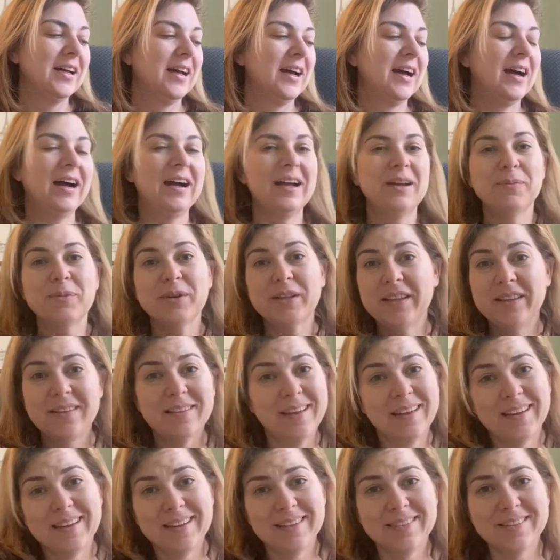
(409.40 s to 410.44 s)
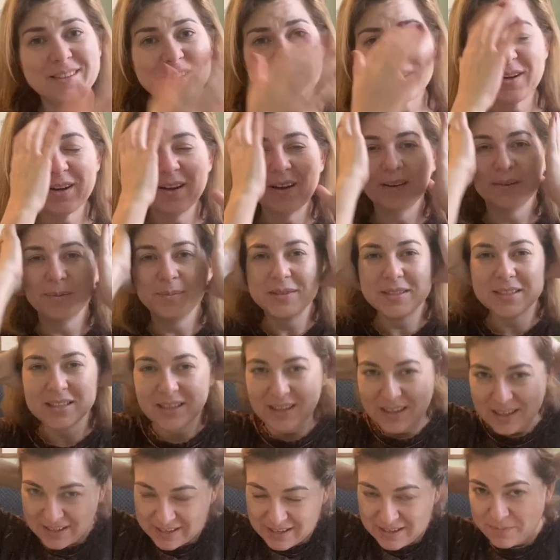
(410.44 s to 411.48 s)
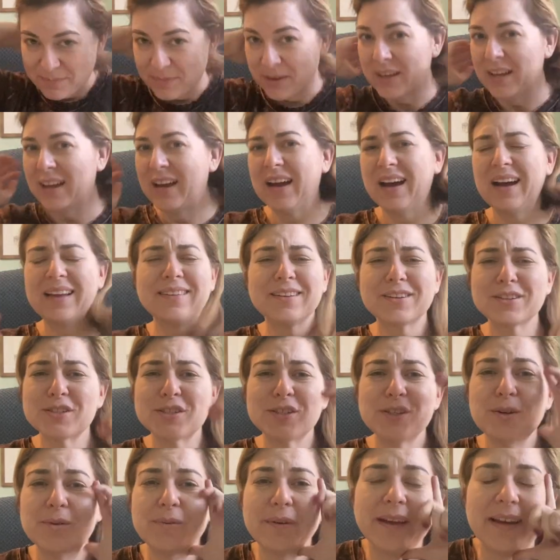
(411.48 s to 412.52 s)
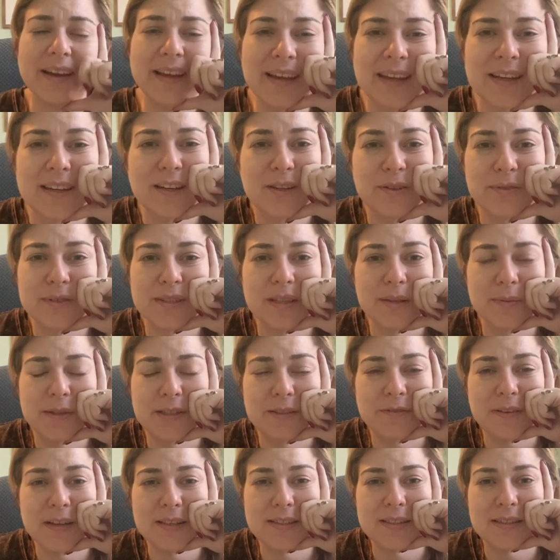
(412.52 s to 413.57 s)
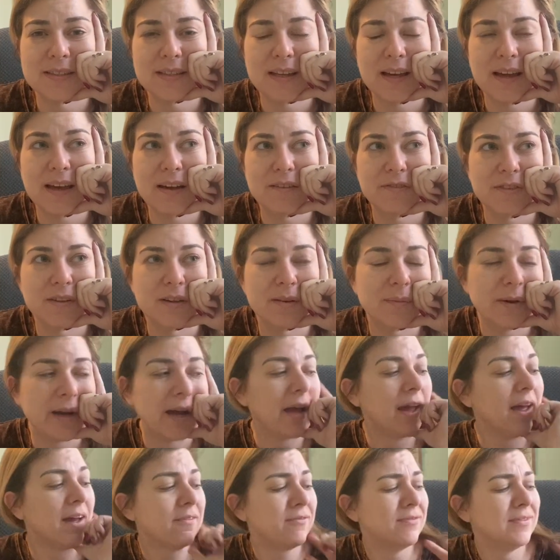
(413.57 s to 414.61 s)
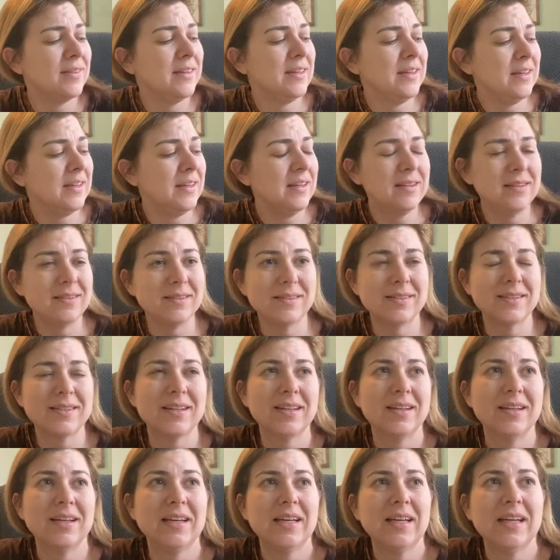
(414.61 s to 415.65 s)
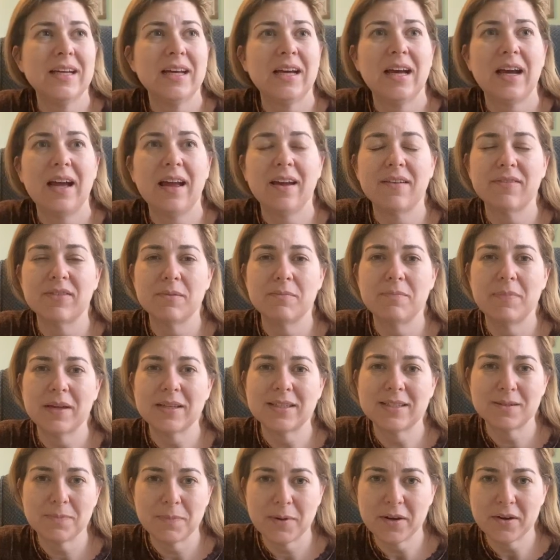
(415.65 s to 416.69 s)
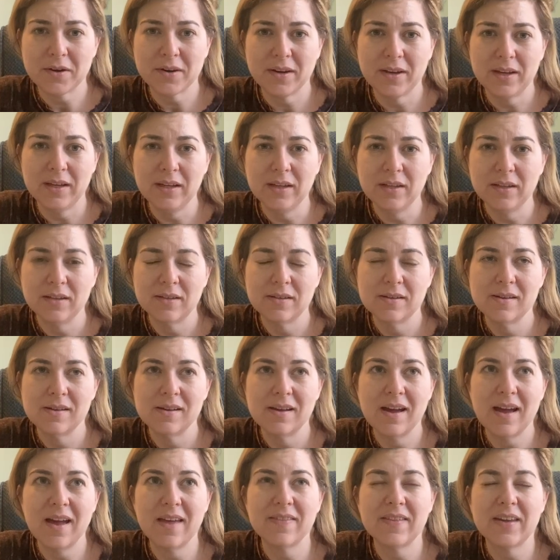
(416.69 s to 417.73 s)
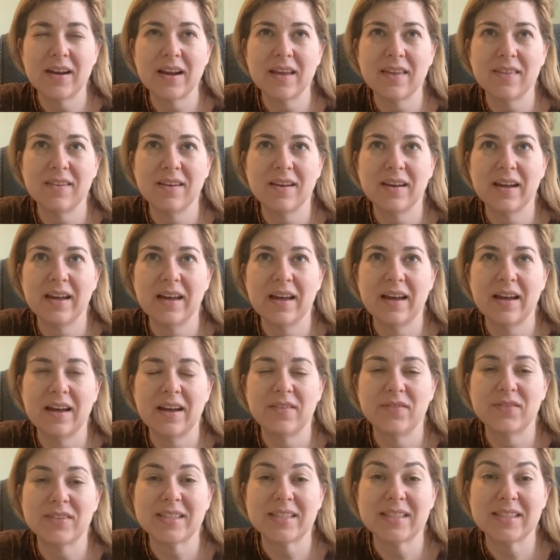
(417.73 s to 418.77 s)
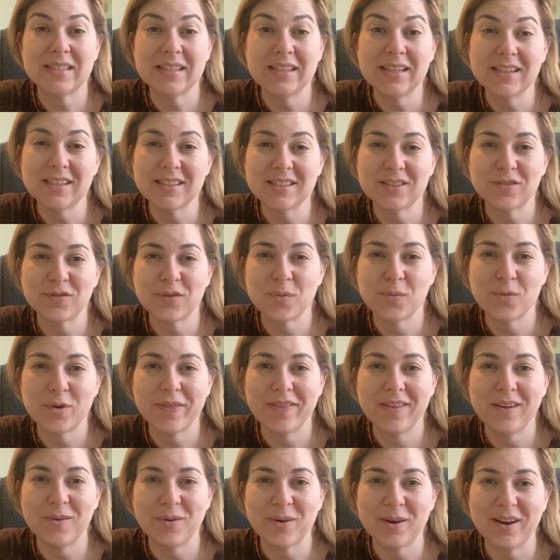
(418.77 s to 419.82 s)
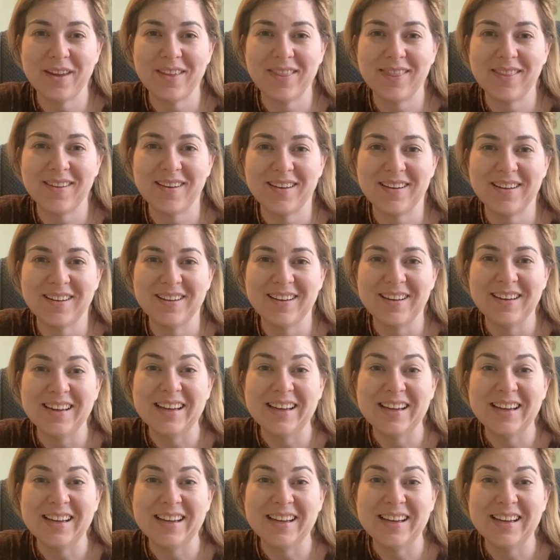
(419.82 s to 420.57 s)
I'm really liking the scrubs. There's no way I can use them as fast as I have them. I have these, I have the Best Berry, and then I think I have six from when they were in the